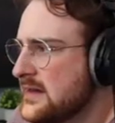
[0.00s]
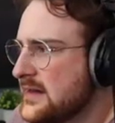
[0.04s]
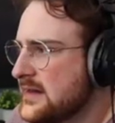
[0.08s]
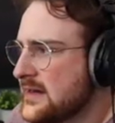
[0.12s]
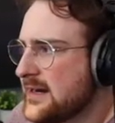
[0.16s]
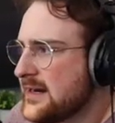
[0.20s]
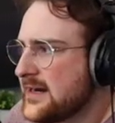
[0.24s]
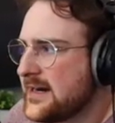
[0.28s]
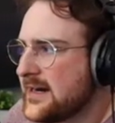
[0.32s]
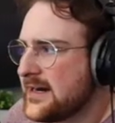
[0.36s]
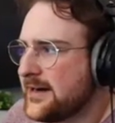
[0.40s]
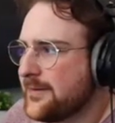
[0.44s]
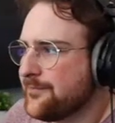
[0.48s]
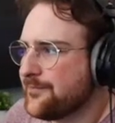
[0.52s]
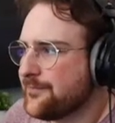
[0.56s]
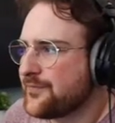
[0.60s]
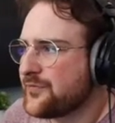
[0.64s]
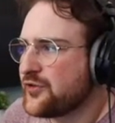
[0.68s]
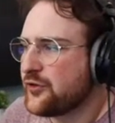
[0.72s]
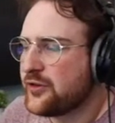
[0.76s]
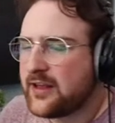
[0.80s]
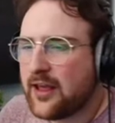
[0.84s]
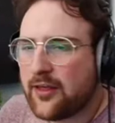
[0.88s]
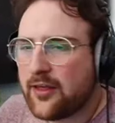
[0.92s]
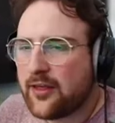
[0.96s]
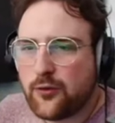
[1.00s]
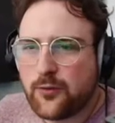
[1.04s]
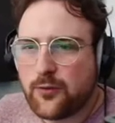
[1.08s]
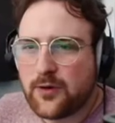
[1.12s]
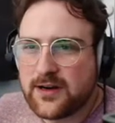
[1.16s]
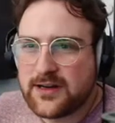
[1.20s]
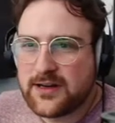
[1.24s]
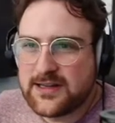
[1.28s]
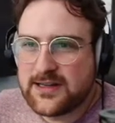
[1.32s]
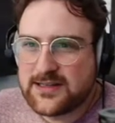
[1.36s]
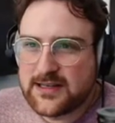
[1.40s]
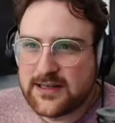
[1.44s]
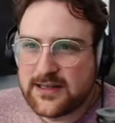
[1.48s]
So the other one
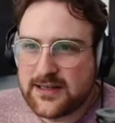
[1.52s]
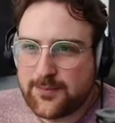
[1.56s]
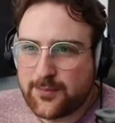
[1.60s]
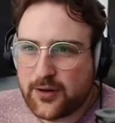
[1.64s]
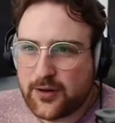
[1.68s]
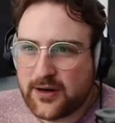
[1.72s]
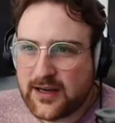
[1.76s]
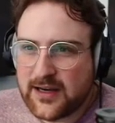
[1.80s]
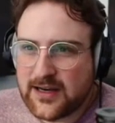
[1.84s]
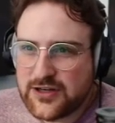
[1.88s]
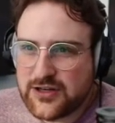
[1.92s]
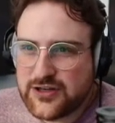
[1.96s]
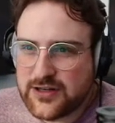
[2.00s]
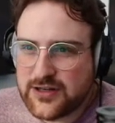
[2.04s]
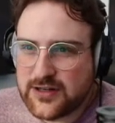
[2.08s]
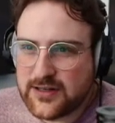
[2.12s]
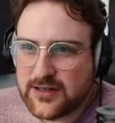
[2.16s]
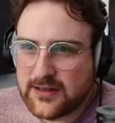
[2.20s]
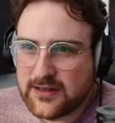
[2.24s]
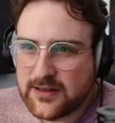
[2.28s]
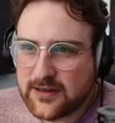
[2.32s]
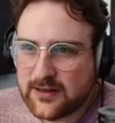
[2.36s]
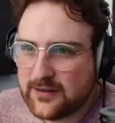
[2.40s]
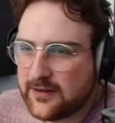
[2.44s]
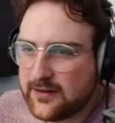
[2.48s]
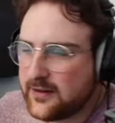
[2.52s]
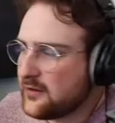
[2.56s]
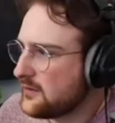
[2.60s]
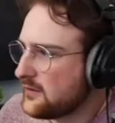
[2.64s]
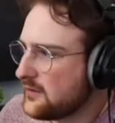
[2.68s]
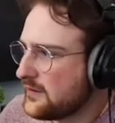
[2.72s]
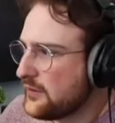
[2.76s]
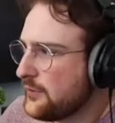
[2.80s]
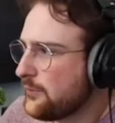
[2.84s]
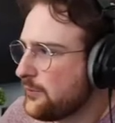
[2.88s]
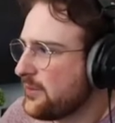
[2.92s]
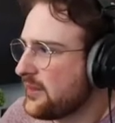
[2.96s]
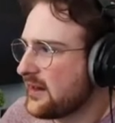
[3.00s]
is a percussion little
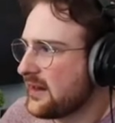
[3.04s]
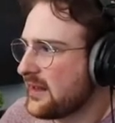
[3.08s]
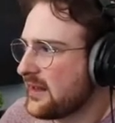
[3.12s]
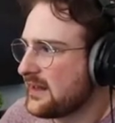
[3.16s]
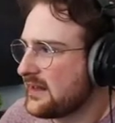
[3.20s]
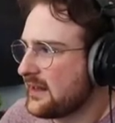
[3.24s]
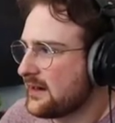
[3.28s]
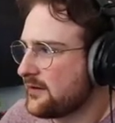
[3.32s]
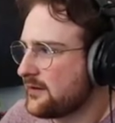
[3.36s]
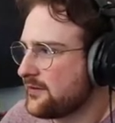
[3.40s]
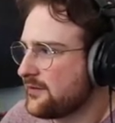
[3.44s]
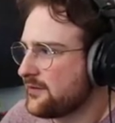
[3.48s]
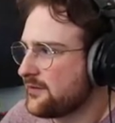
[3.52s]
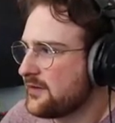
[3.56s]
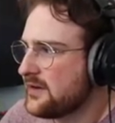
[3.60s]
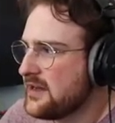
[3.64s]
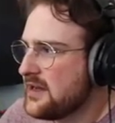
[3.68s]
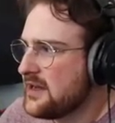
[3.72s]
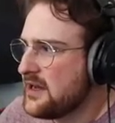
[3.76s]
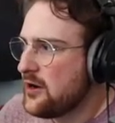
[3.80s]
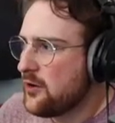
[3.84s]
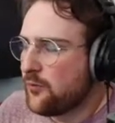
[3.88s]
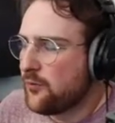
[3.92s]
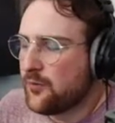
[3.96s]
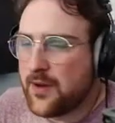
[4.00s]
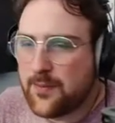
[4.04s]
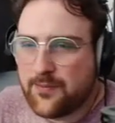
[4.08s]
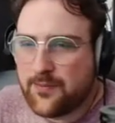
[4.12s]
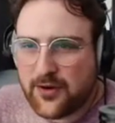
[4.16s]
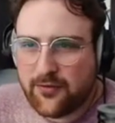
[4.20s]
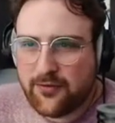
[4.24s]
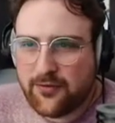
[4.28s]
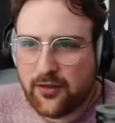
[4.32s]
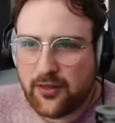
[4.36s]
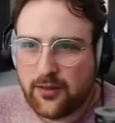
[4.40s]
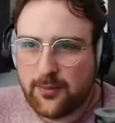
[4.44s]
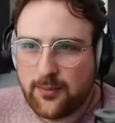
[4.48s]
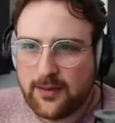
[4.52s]
loop that I kind of ripped
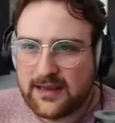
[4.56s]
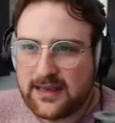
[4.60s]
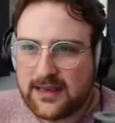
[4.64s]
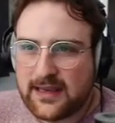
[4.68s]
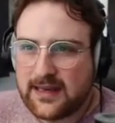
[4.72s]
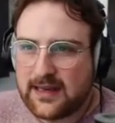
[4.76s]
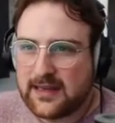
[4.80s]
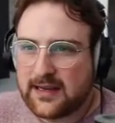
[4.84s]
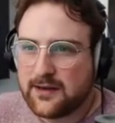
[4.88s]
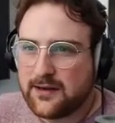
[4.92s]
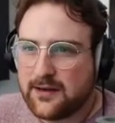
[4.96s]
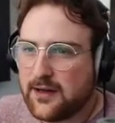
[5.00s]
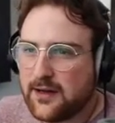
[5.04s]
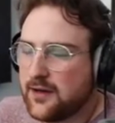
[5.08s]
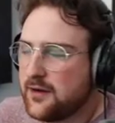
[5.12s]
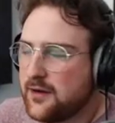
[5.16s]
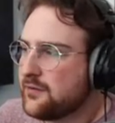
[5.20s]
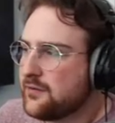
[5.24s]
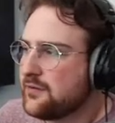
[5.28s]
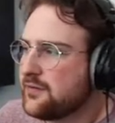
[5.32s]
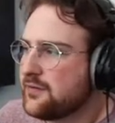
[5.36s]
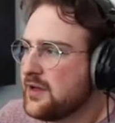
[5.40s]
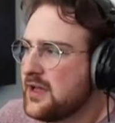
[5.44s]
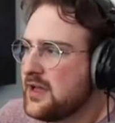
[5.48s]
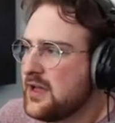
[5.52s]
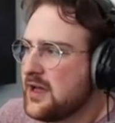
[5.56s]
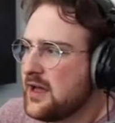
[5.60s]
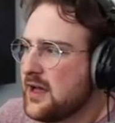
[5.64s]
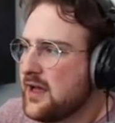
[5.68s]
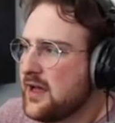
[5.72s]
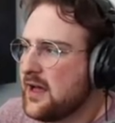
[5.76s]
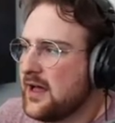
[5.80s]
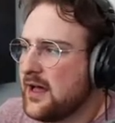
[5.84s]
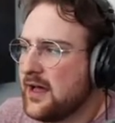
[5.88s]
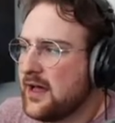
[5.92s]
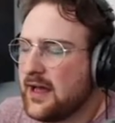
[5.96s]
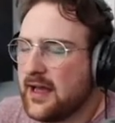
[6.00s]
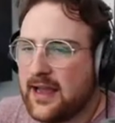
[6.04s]
off of the beginning of
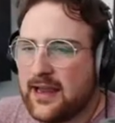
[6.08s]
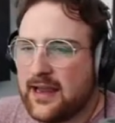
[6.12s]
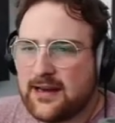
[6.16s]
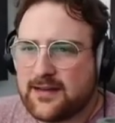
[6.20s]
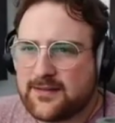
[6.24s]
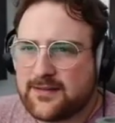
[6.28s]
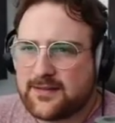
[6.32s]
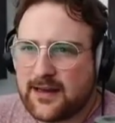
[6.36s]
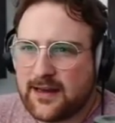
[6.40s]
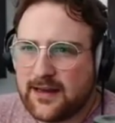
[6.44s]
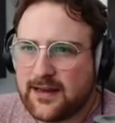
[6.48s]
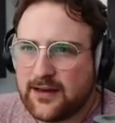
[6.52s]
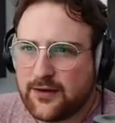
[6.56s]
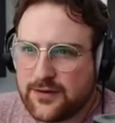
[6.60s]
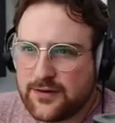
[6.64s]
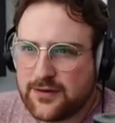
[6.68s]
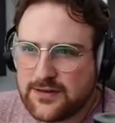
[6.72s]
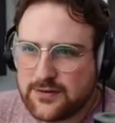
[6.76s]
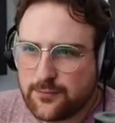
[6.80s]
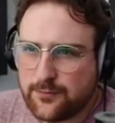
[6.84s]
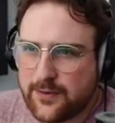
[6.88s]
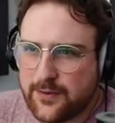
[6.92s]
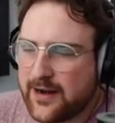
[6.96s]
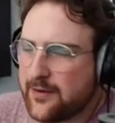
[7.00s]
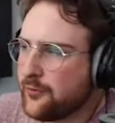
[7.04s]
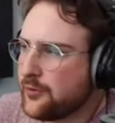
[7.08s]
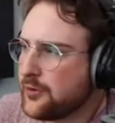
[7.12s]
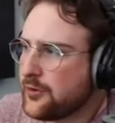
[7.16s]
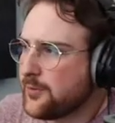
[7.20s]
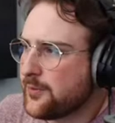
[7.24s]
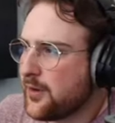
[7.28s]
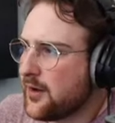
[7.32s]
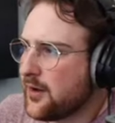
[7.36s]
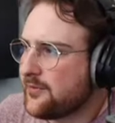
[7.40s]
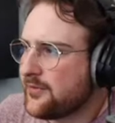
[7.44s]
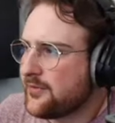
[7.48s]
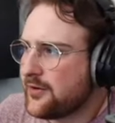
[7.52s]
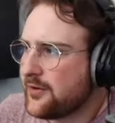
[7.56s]
Hiatus Kaiyote's Red Room
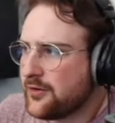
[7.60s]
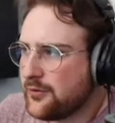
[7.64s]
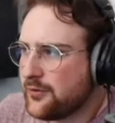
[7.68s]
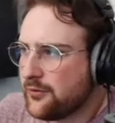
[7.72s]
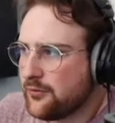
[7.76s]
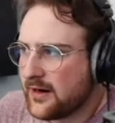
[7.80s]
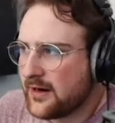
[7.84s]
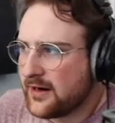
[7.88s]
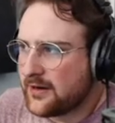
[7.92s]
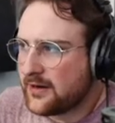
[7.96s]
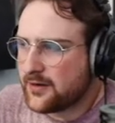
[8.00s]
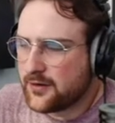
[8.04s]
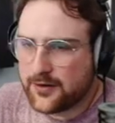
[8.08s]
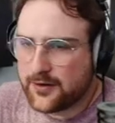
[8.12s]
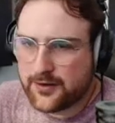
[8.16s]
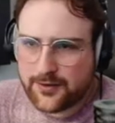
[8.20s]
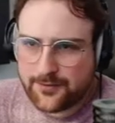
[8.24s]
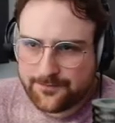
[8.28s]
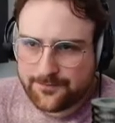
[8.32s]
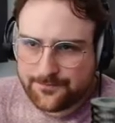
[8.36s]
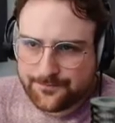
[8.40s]
off their new record.